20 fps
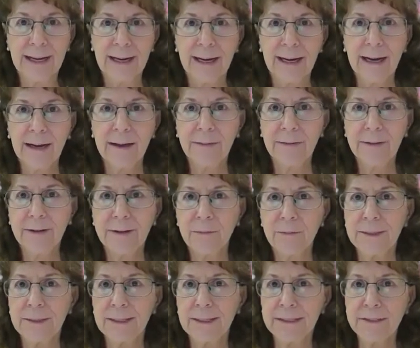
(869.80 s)
I think
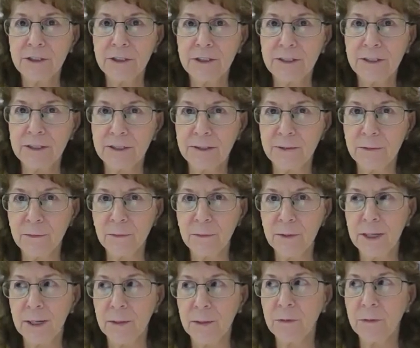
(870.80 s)
religion,
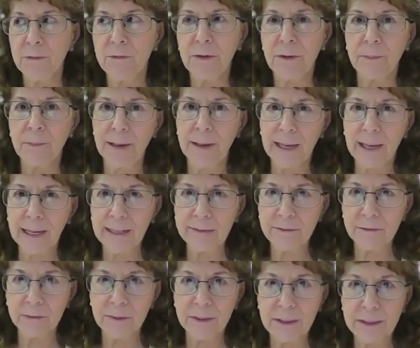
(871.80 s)
we are moving
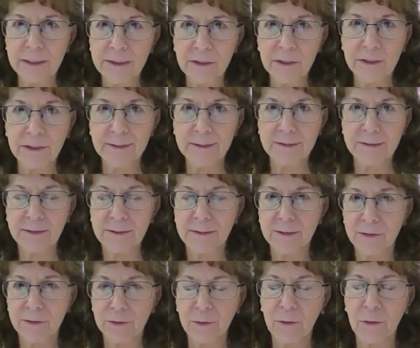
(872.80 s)
past religion. It's a
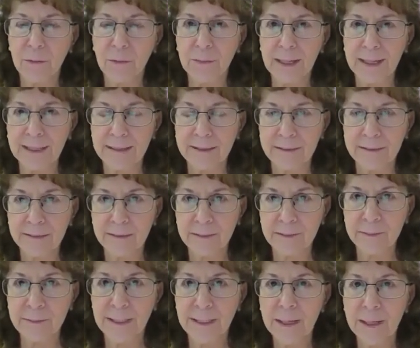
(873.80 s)
control
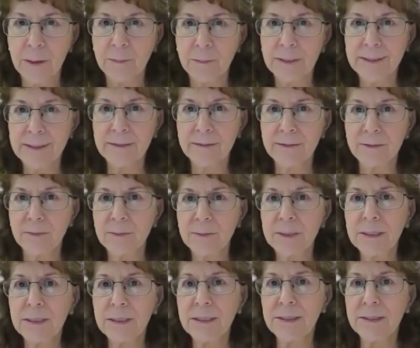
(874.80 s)
mechanism, but it's
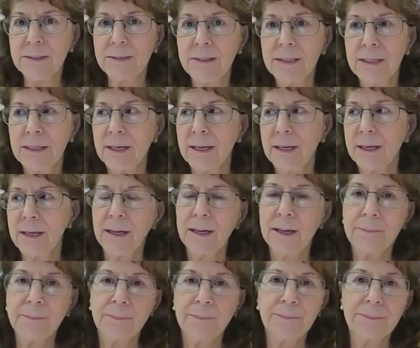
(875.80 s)
really,
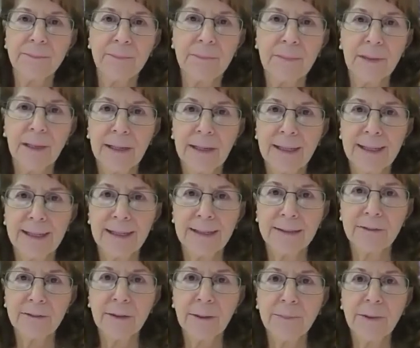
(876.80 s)

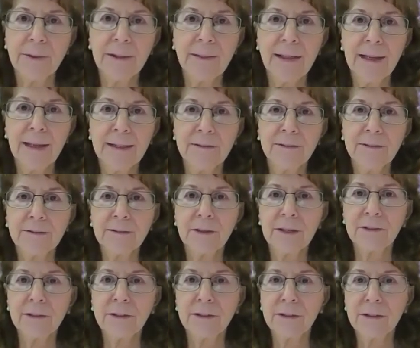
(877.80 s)
it's something that is
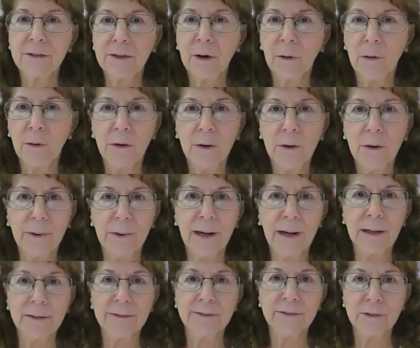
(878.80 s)
such a core
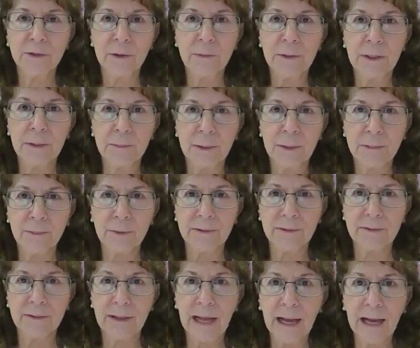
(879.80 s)
part of so many
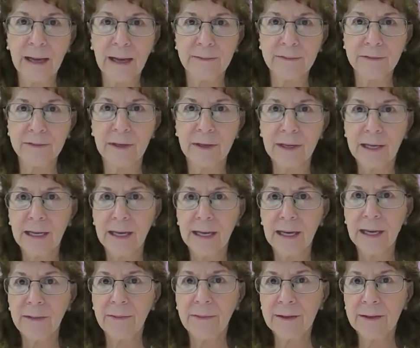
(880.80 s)
people's lives,
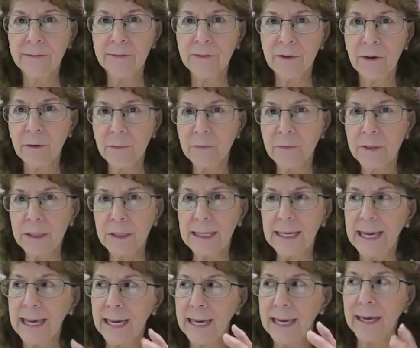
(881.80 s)
and they don't really
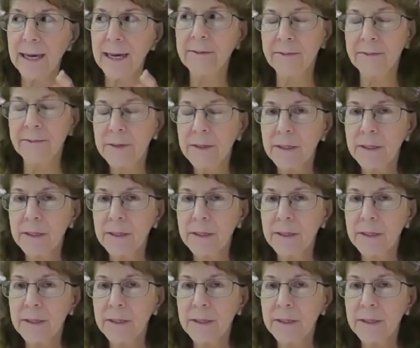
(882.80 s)
have